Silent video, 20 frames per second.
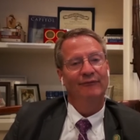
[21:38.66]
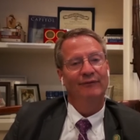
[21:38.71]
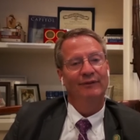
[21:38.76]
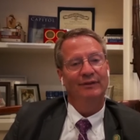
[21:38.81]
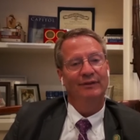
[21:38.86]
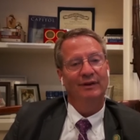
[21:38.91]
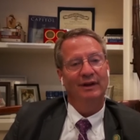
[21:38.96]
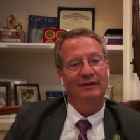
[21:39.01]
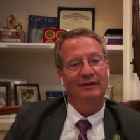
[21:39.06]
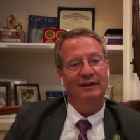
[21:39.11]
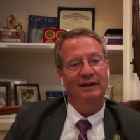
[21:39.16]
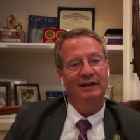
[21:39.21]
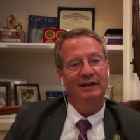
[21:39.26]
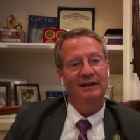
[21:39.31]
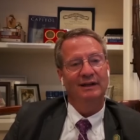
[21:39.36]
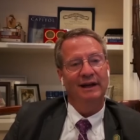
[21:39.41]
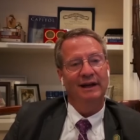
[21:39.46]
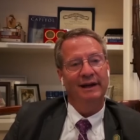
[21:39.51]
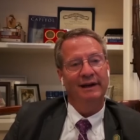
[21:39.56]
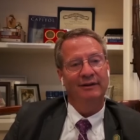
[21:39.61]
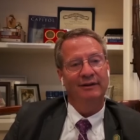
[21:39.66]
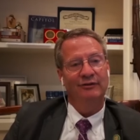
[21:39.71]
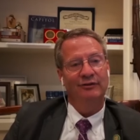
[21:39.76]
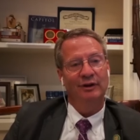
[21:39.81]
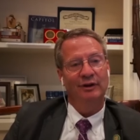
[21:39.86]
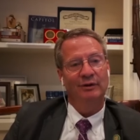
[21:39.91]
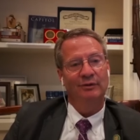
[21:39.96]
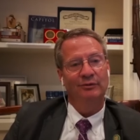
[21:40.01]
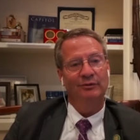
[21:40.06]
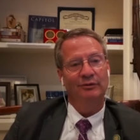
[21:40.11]
it's like the Indiana
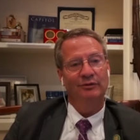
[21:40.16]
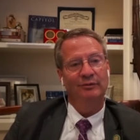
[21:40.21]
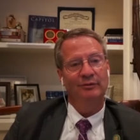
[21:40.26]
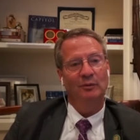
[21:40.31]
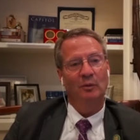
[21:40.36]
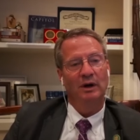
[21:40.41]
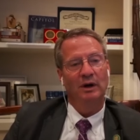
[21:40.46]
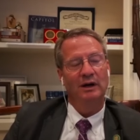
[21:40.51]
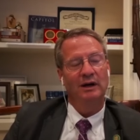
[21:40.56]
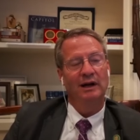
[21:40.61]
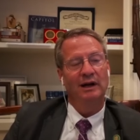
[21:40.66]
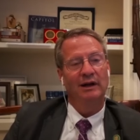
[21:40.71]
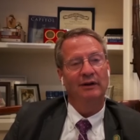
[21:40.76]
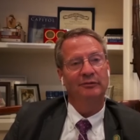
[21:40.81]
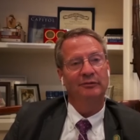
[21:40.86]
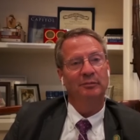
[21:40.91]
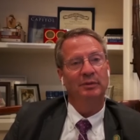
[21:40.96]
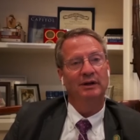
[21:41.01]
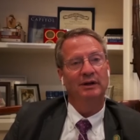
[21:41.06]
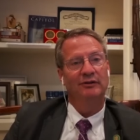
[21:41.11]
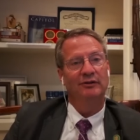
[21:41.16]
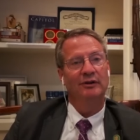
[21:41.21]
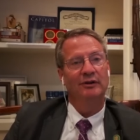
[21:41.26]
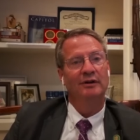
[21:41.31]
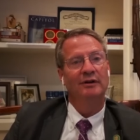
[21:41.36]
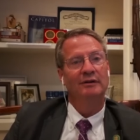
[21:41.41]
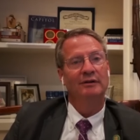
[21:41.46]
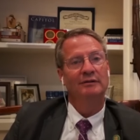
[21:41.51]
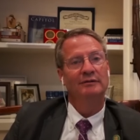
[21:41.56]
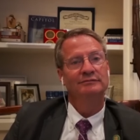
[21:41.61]
Jones warehouse
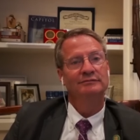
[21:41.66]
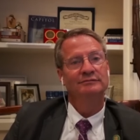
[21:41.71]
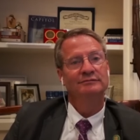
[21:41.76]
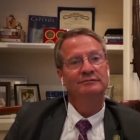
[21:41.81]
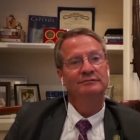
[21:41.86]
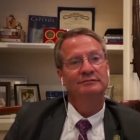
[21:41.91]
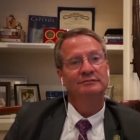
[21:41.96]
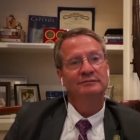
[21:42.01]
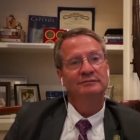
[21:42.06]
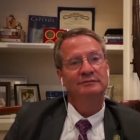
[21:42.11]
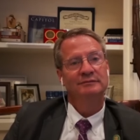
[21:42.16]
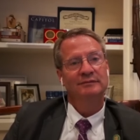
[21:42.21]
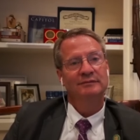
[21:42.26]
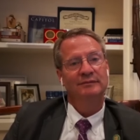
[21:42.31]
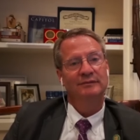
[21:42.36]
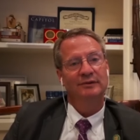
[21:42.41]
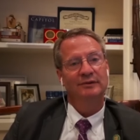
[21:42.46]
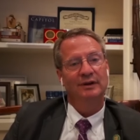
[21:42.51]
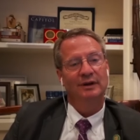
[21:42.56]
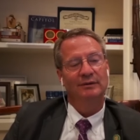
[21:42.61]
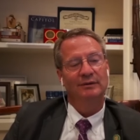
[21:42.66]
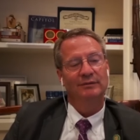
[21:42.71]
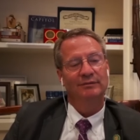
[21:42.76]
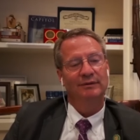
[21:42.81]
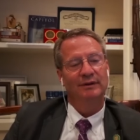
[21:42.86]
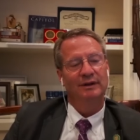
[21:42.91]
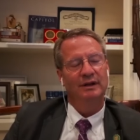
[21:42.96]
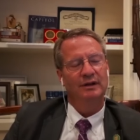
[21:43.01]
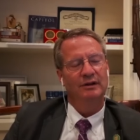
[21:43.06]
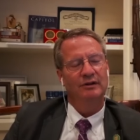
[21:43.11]
picture. So
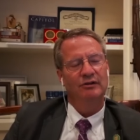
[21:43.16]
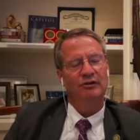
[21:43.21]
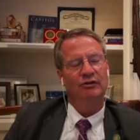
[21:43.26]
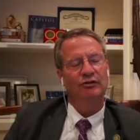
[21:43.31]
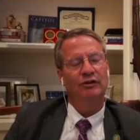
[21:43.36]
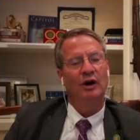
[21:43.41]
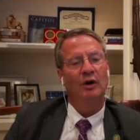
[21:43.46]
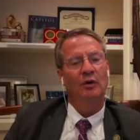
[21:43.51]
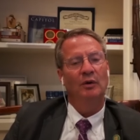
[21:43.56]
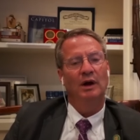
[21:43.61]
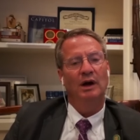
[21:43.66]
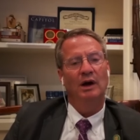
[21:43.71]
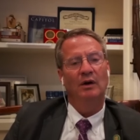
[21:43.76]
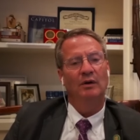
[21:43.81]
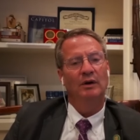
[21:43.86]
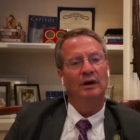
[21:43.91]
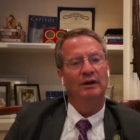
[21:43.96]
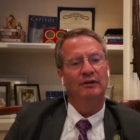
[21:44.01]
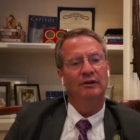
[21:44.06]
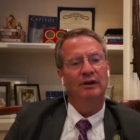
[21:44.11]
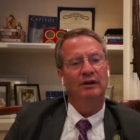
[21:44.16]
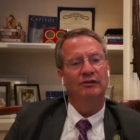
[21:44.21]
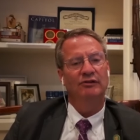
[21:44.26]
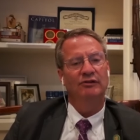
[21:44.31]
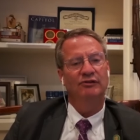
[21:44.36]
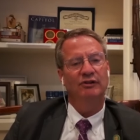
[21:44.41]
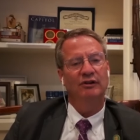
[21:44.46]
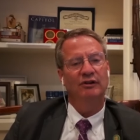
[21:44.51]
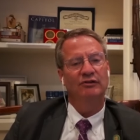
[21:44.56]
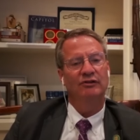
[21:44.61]
you just don't know.
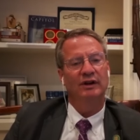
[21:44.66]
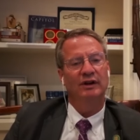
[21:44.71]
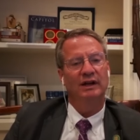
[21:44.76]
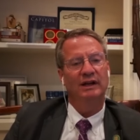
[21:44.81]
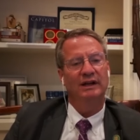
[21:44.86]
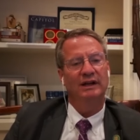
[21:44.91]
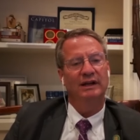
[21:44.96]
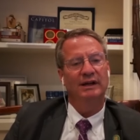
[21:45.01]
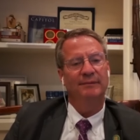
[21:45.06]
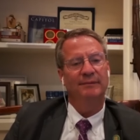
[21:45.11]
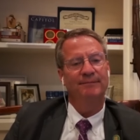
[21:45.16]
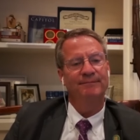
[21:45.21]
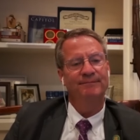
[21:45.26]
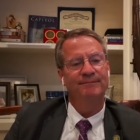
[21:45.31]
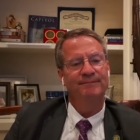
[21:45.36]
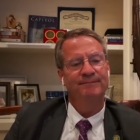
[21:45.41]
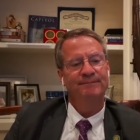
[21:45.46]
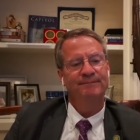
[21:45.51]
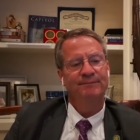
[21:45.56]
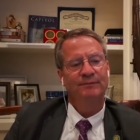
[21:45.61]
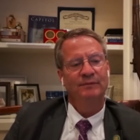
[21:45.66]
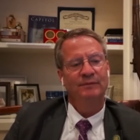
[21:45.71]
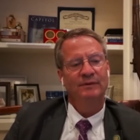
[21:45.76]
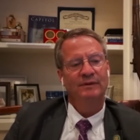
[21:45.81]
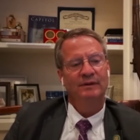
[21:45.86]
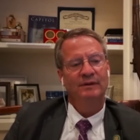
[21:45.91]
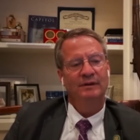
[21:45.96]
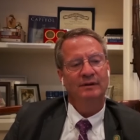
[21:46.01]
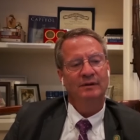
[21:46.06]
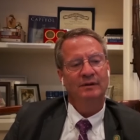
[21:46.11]
It's just we
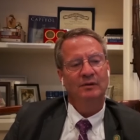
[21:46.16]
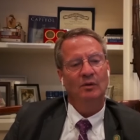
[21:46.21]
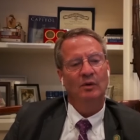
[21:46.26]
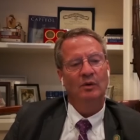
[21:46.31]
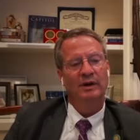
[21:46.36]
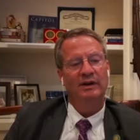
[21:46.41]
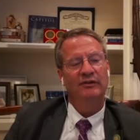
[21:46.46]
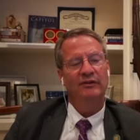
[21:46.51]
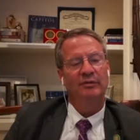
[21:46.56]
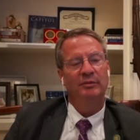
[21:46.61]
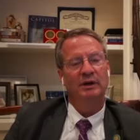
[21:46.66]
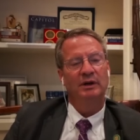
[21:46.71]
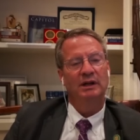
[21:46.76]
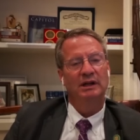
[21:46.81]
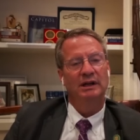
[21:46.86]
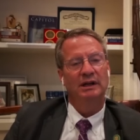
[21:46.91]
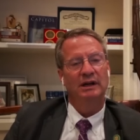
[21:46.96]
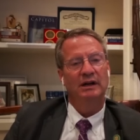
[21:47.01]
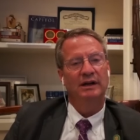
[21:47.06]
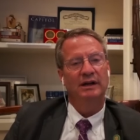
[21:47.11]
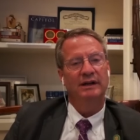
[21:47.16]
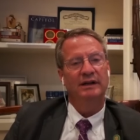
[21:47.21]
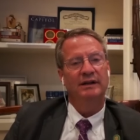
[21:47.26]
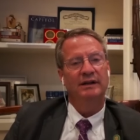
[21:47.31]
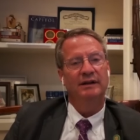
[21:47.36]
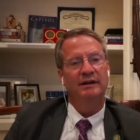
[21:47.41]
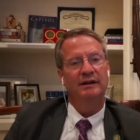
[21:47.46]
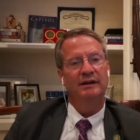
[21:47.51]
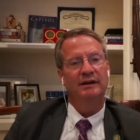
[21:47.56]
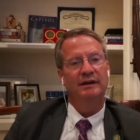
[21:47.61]
need some
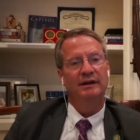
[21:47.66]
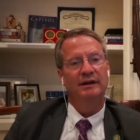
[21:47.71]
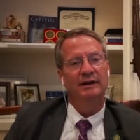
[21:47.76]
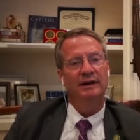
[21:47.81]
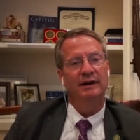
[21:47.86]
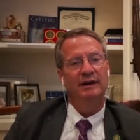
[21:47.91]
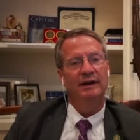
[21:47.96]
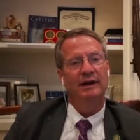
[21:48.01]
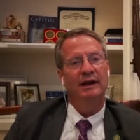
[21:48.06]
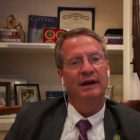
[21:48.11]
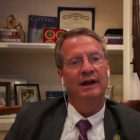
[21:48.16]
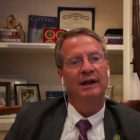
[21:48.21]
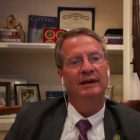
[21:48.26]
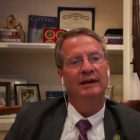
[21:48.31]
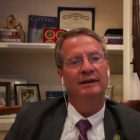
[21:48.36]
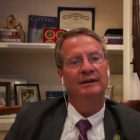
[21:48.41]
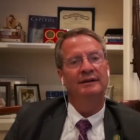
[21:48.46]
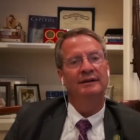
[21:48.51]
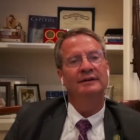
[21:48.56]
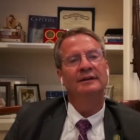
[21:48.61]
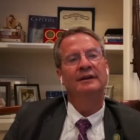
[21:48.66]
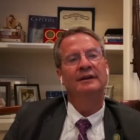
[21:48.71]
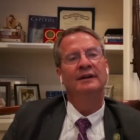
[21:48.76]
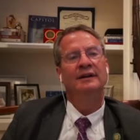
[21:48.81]
clarity, and